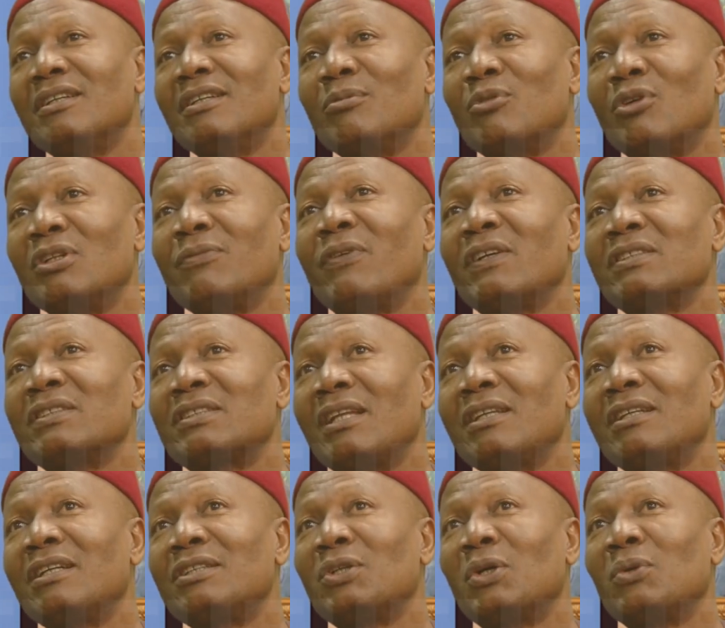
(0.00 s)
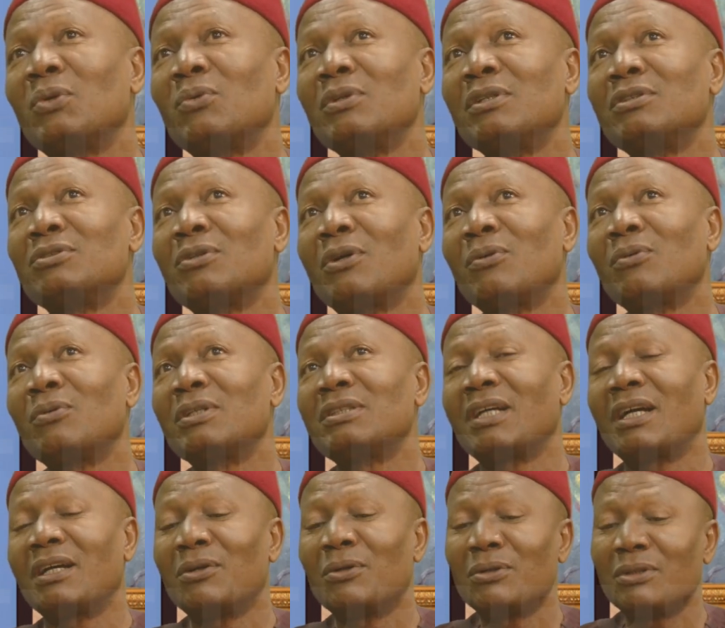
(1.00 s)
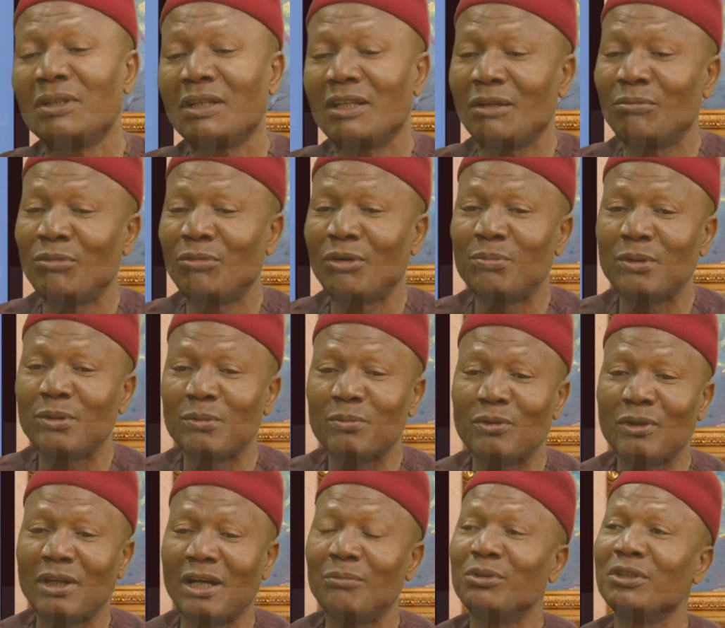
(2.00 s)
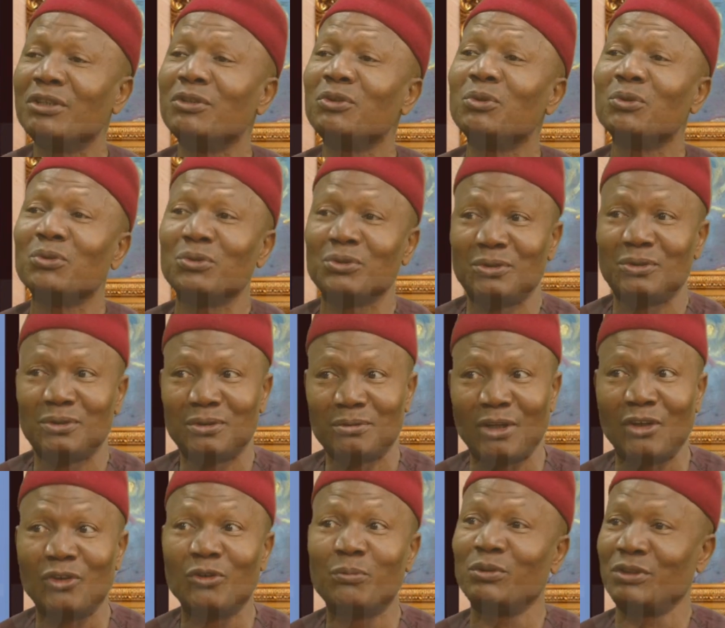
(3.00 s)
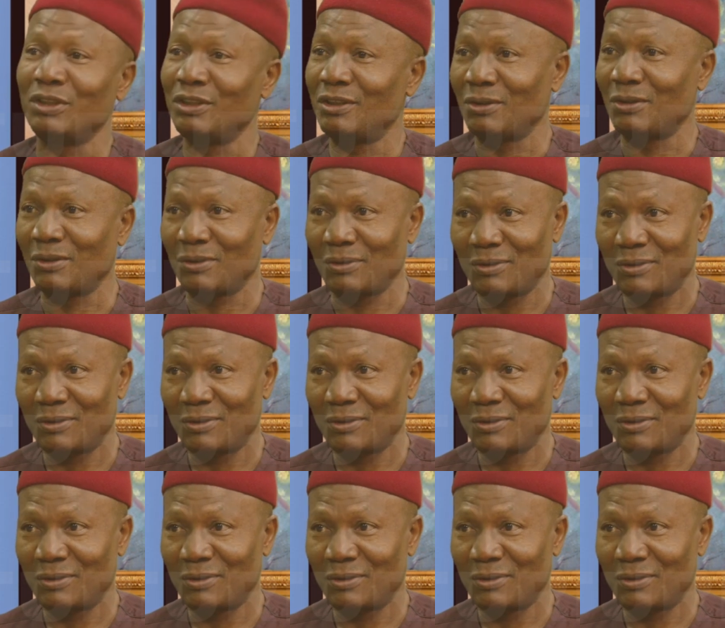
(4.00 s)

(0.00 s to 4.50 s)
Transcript: well, the first allegation is always that, oh, the Labour people are being used by opposition.